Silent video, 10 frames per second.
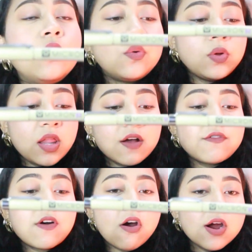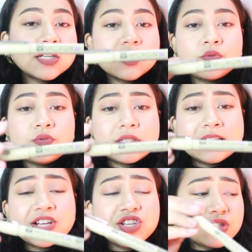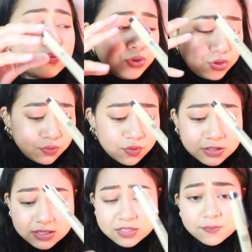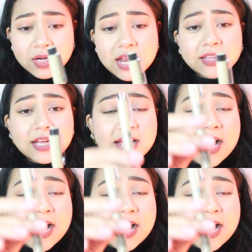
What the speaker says: who love art and who sketches or doodles or something like that,